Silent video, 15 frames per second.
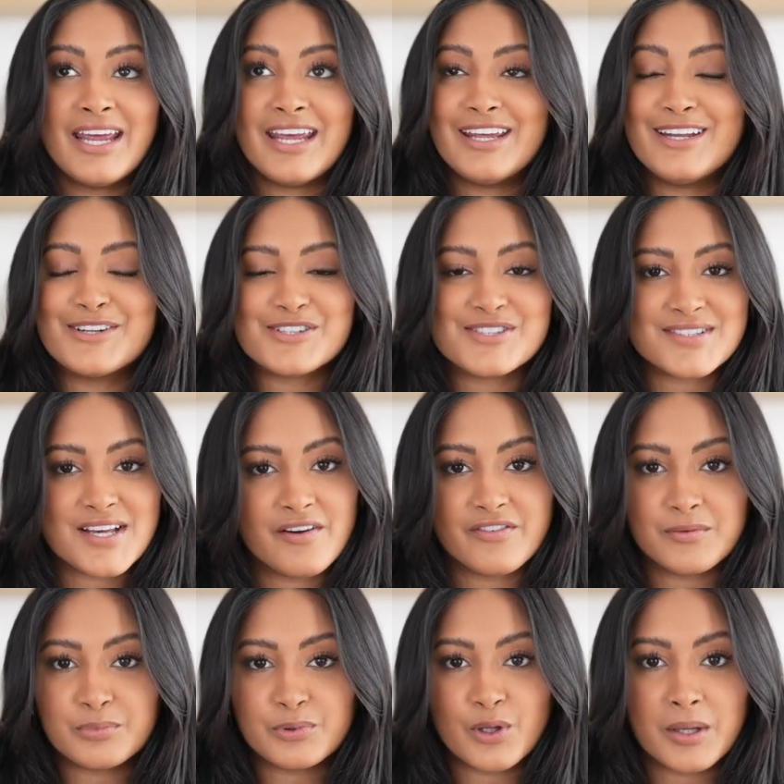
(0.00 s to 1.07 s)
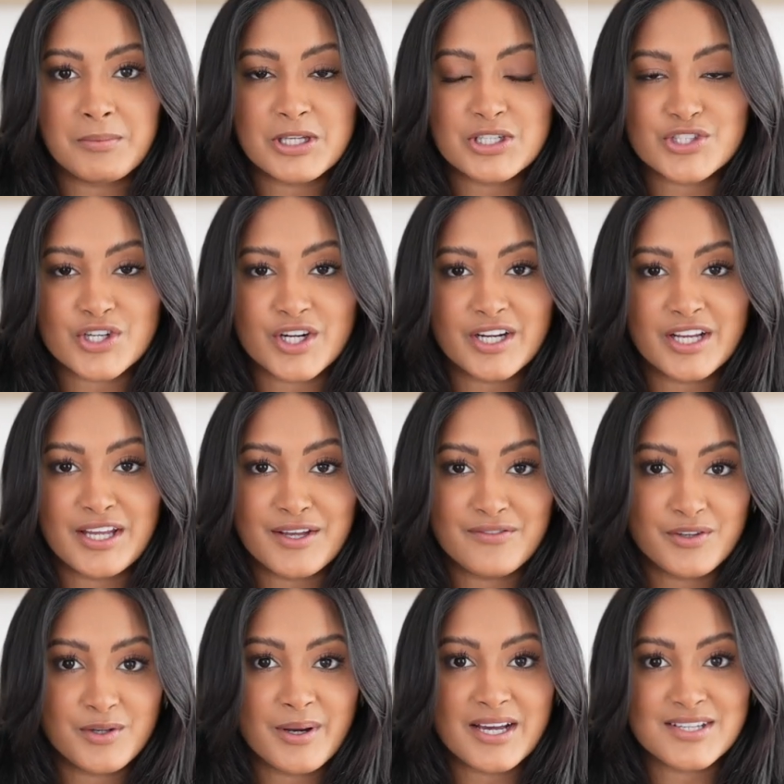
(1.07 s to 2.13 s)
in your self-employment journey
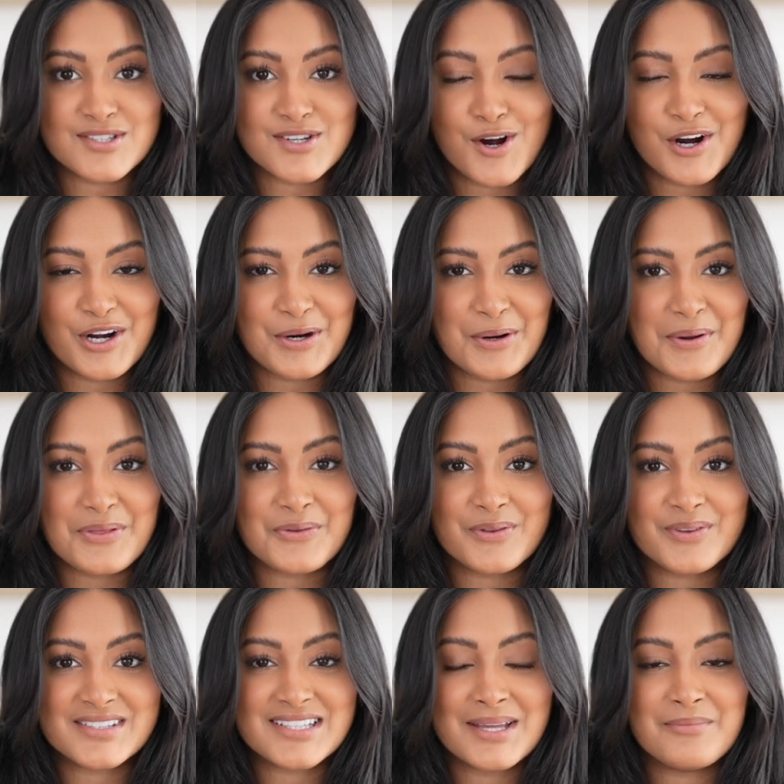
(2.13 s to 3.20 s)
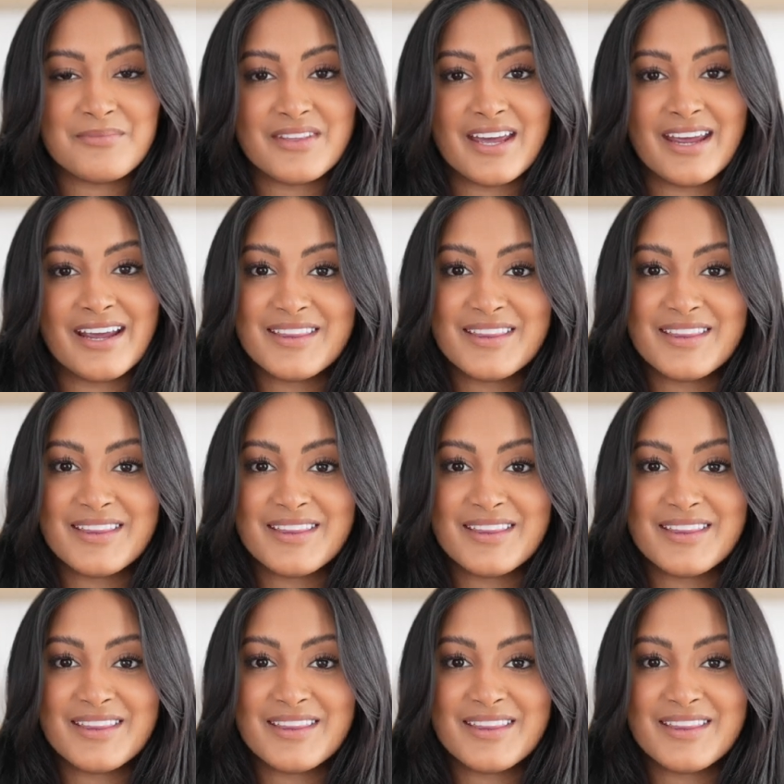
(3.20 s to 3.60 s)
if you guys are going through the same thing.